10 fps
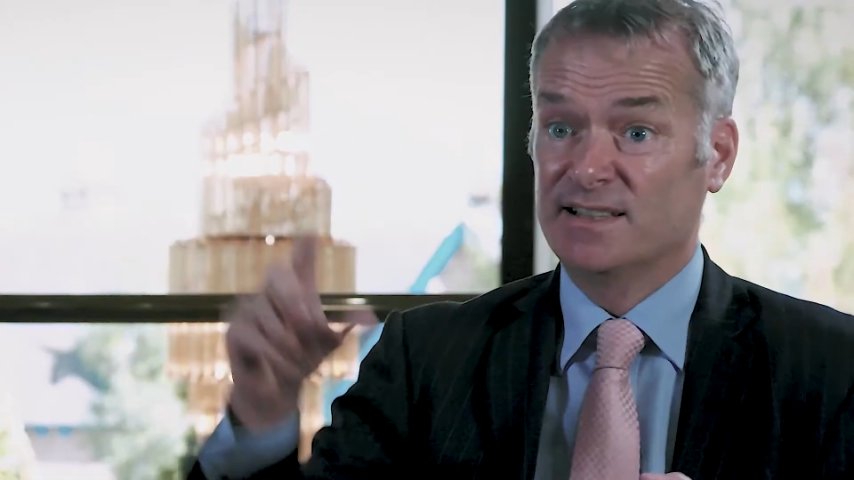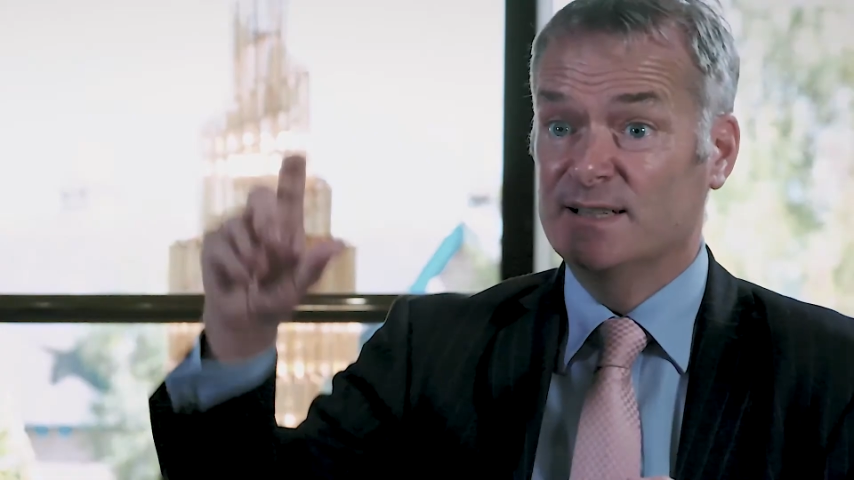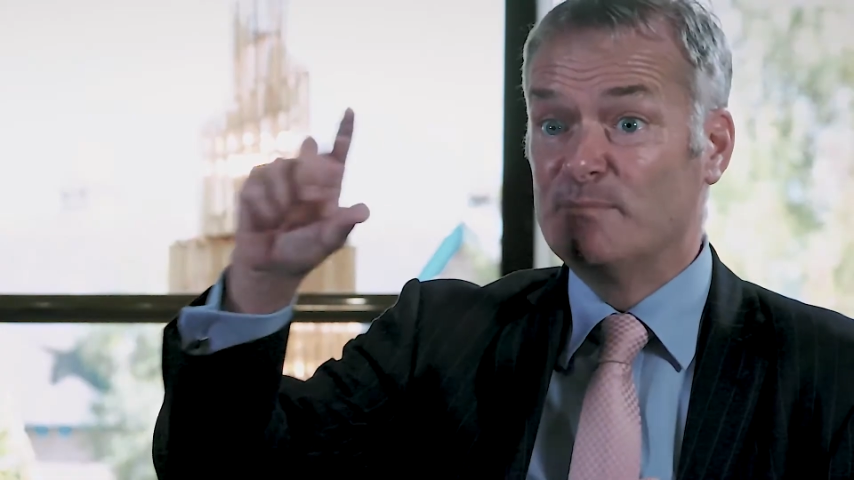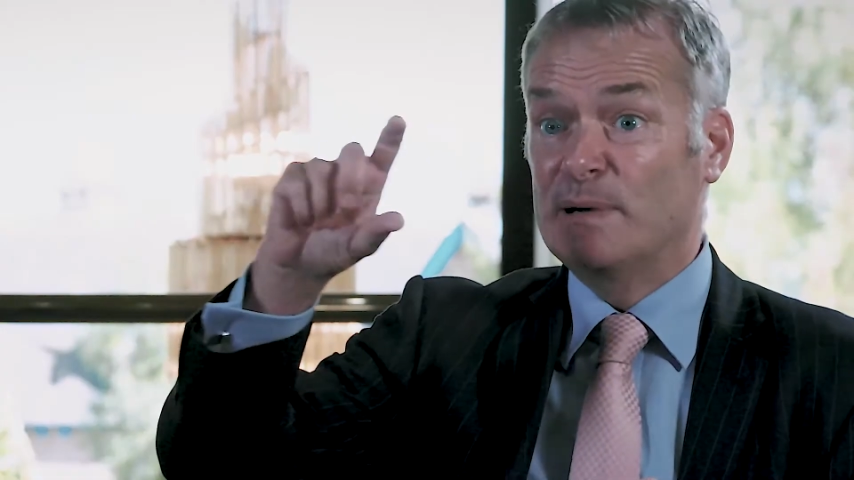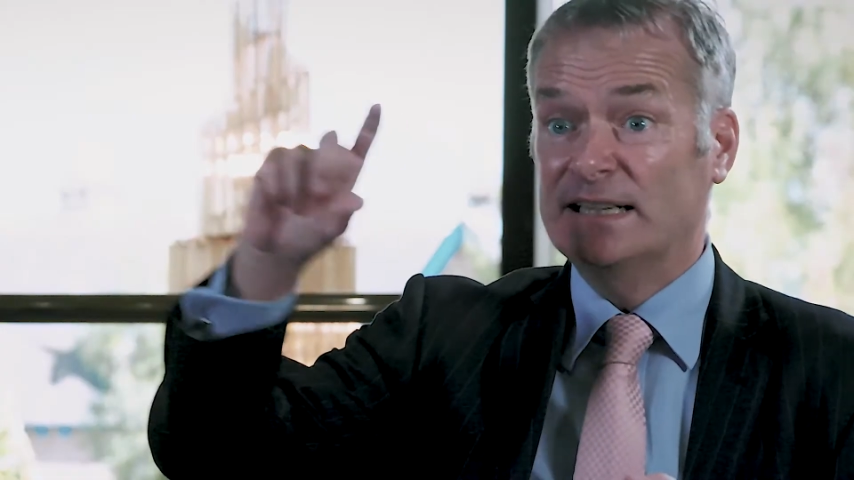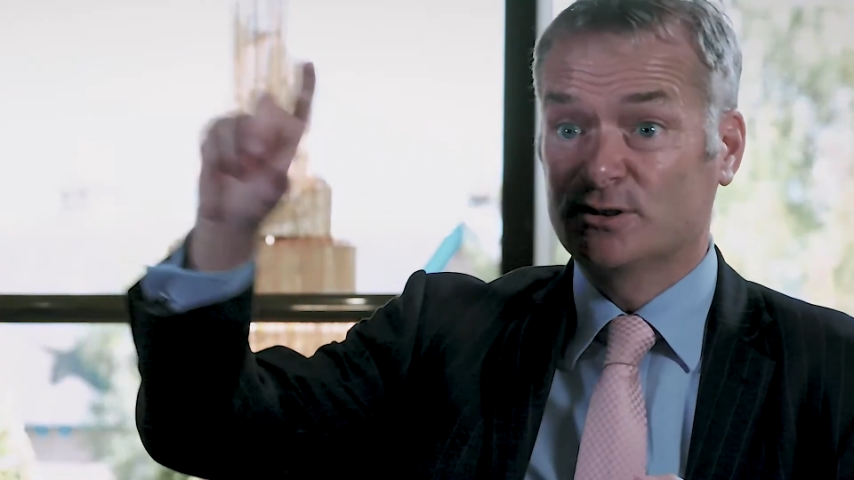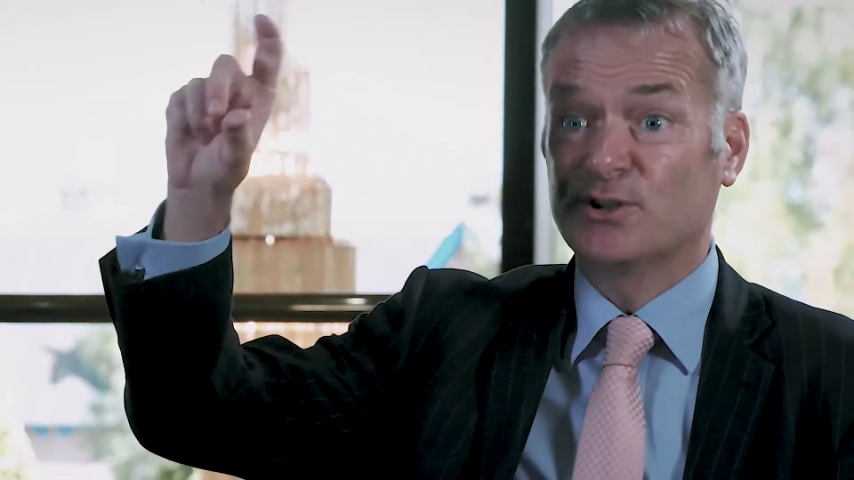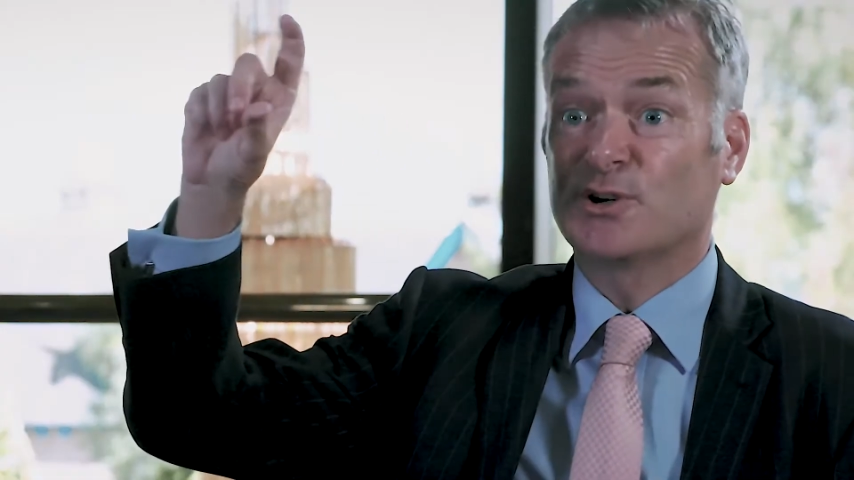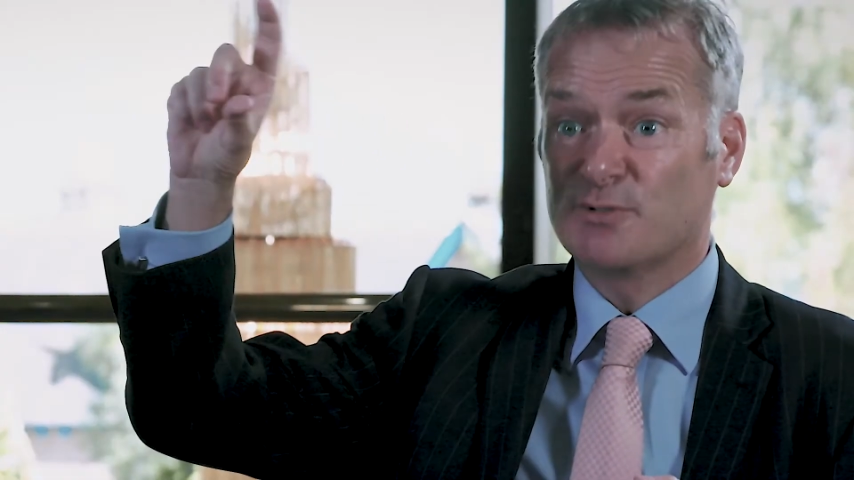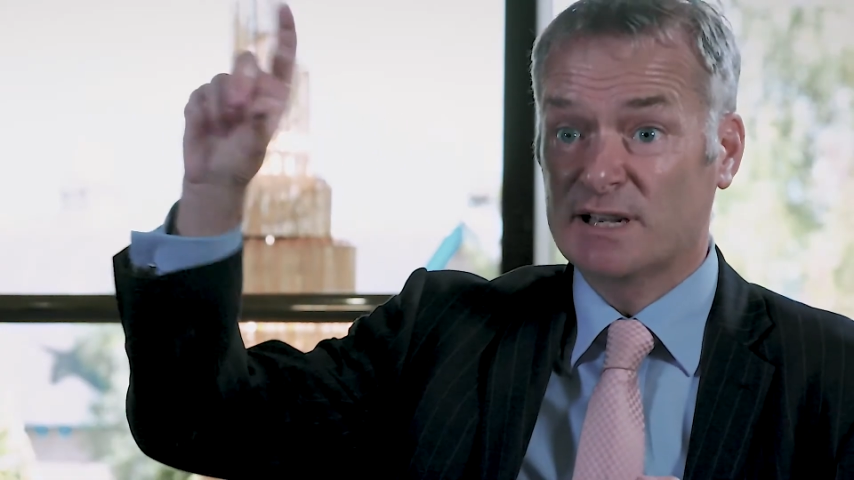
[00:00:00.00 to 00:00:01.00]
the impact on
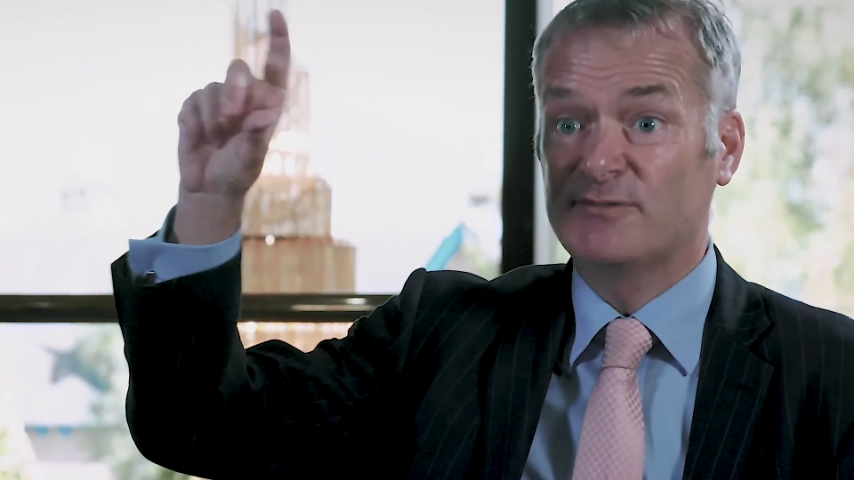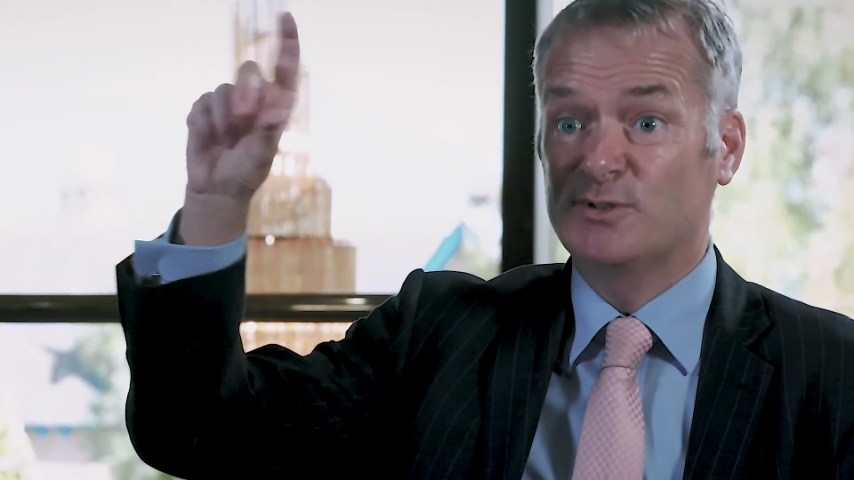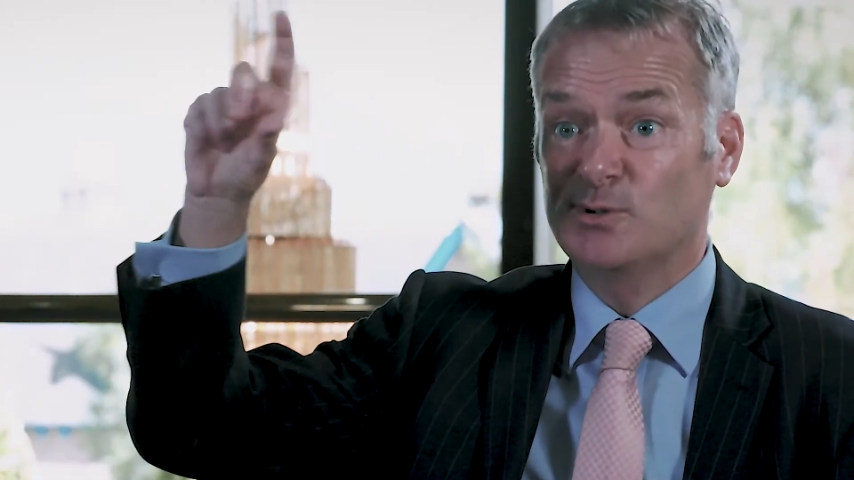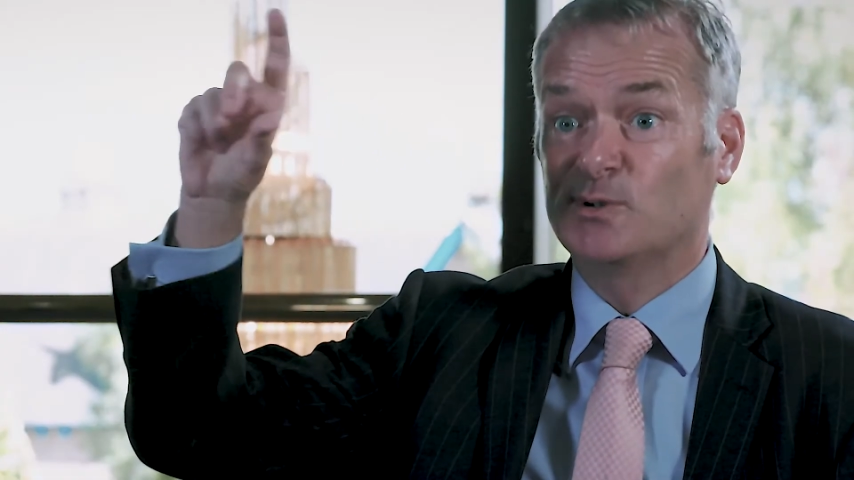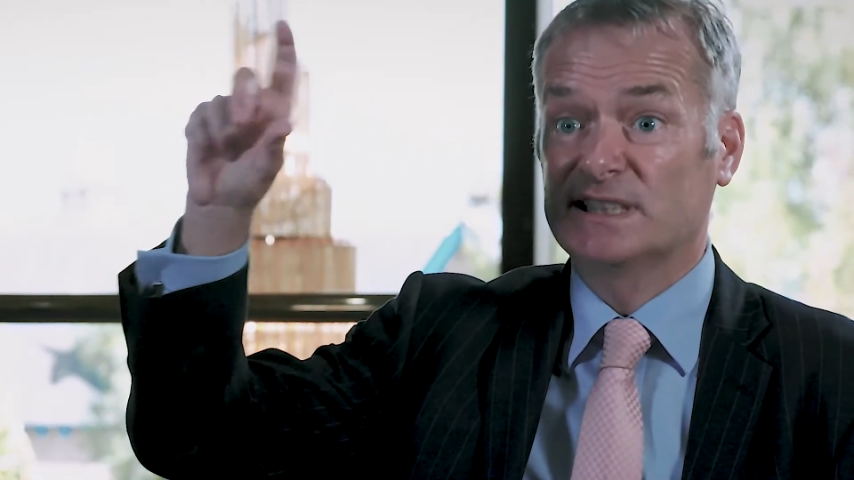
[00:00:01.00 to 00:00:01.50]
our revenue